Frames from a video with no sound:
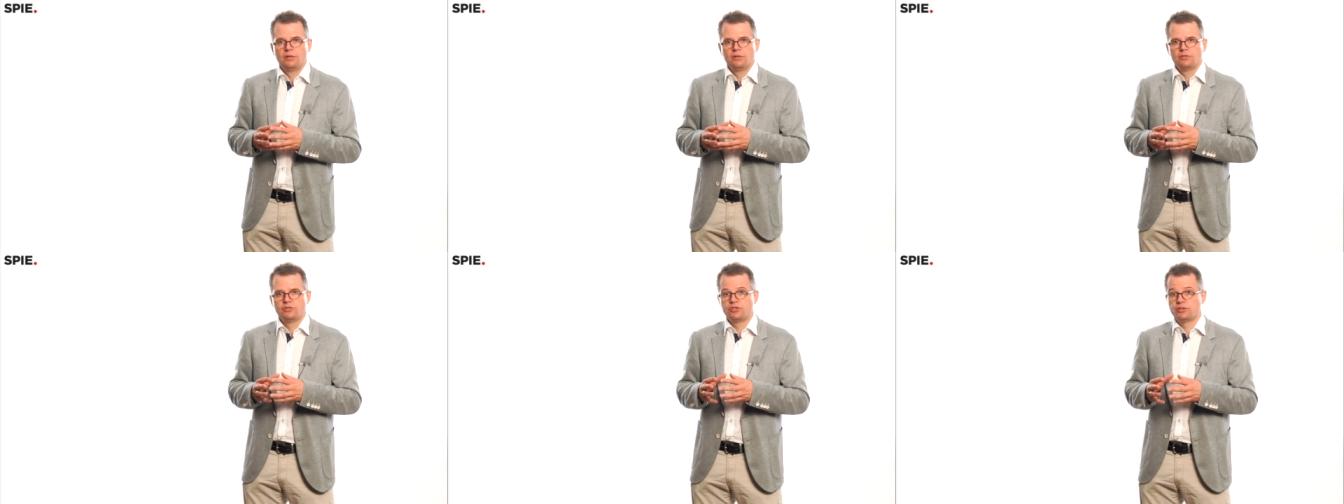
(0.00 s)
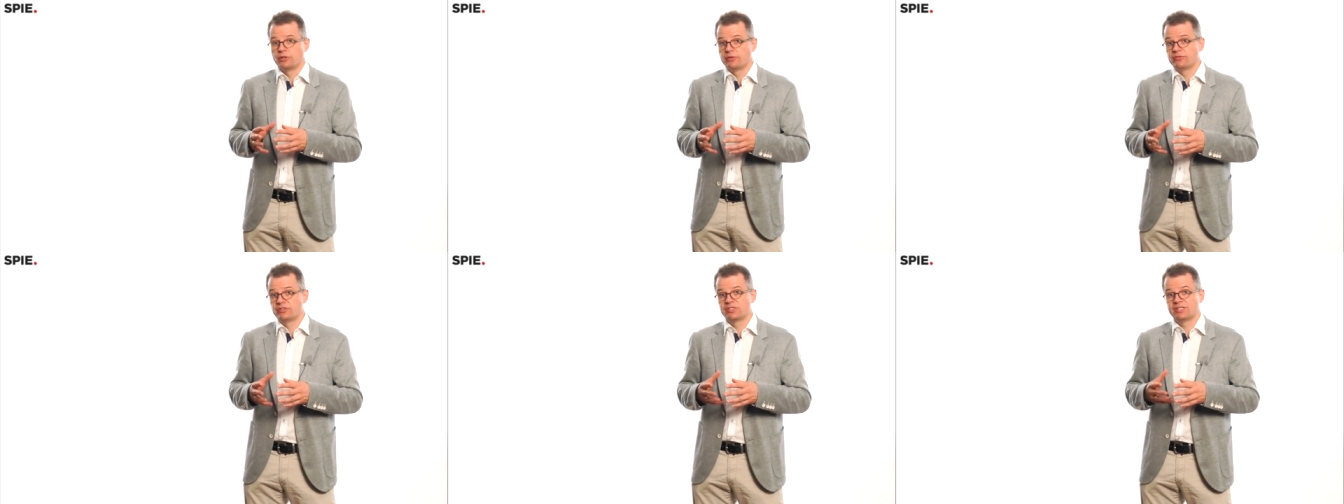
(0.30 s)

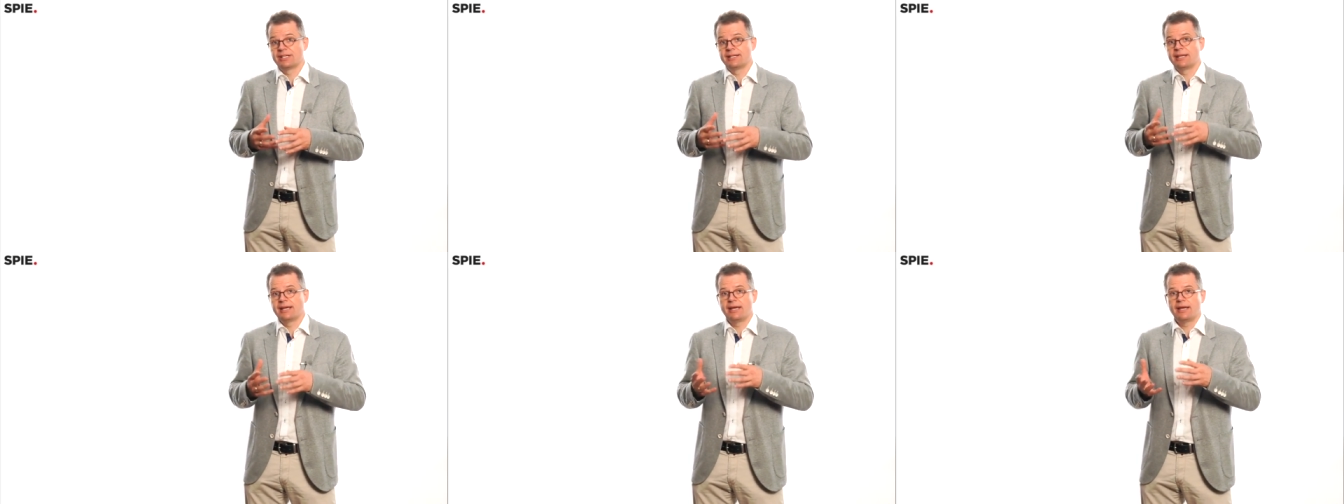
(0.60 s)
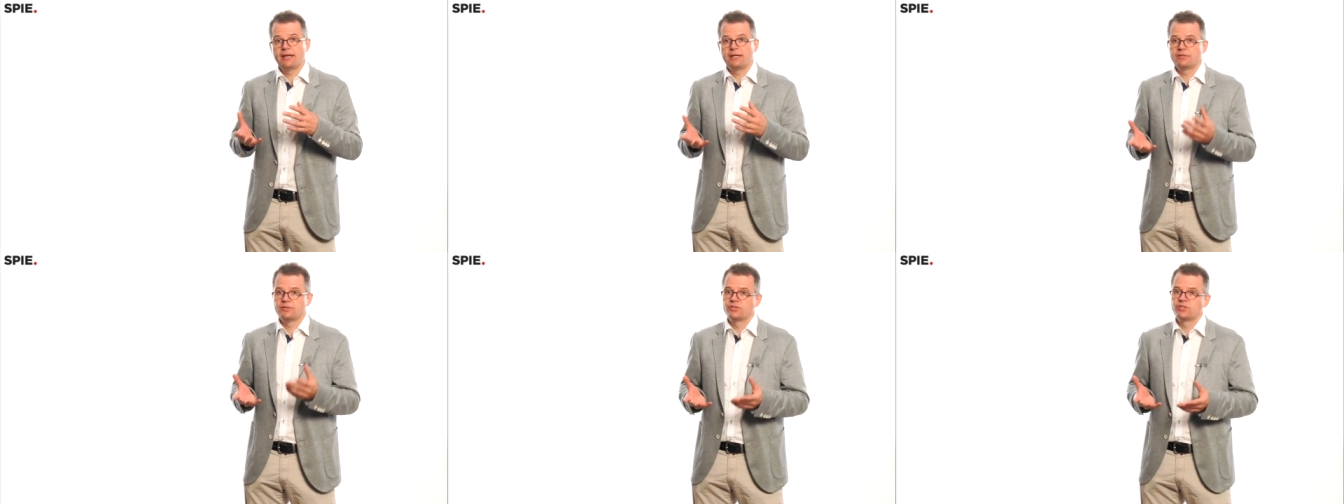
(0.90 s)
surface
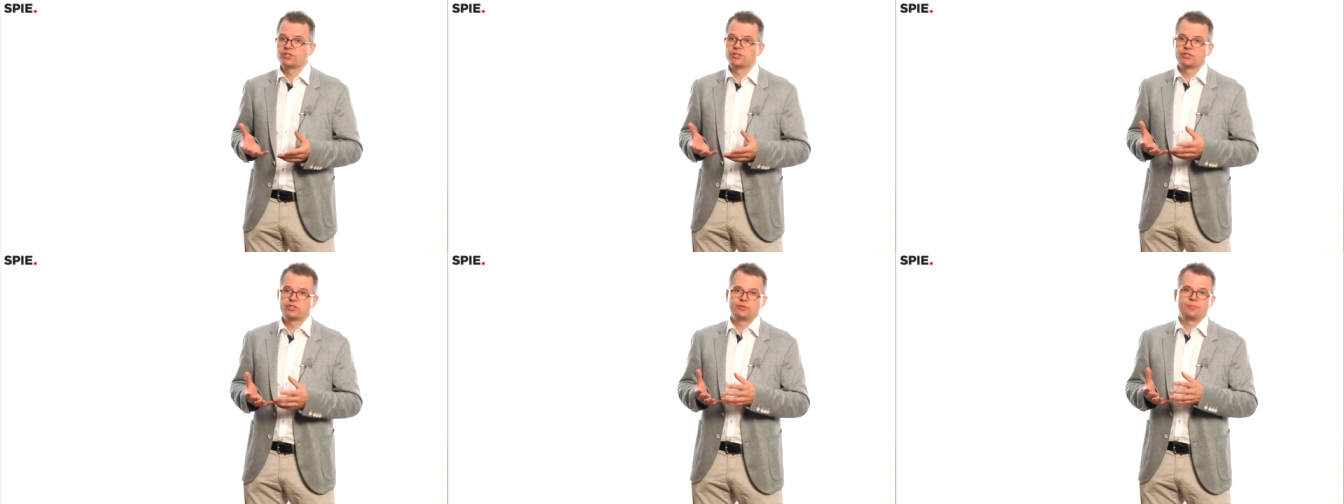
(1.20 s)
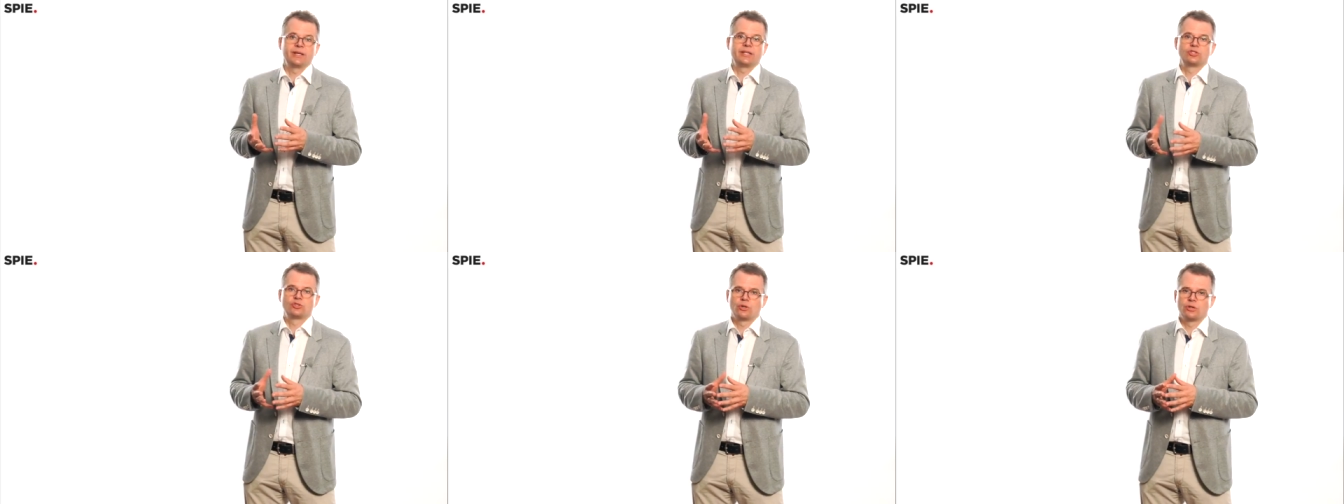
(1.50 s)
enhanced
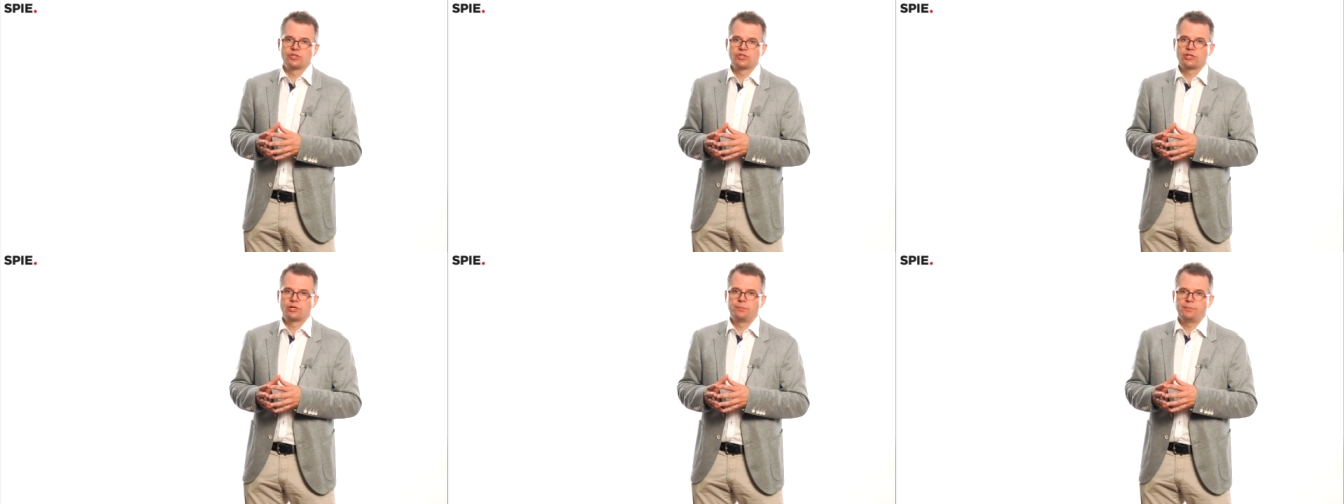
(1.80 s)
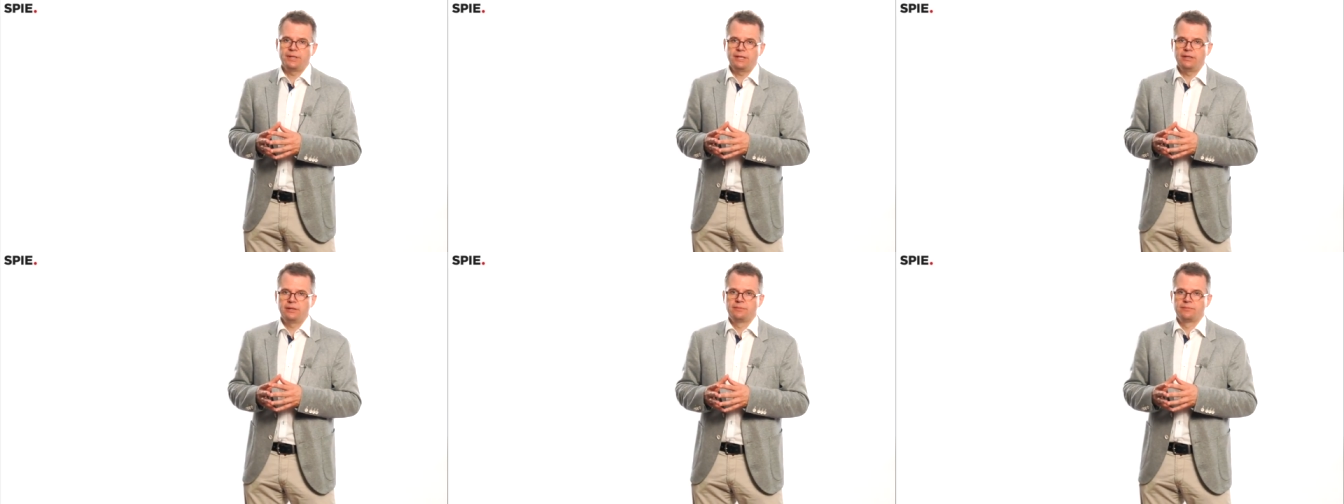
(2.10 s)

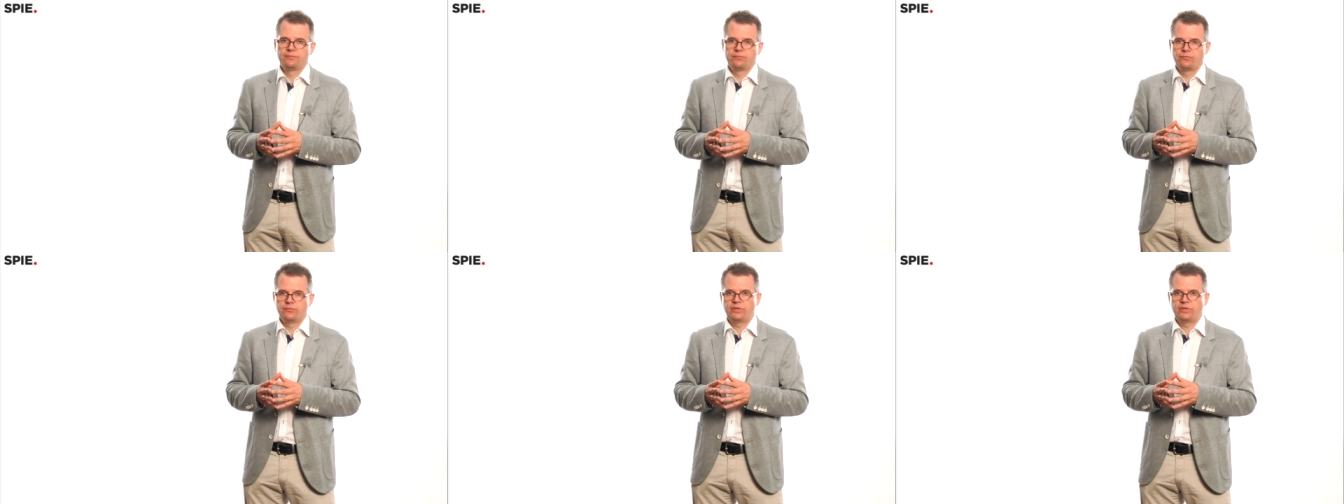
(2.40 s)
spectroscopy,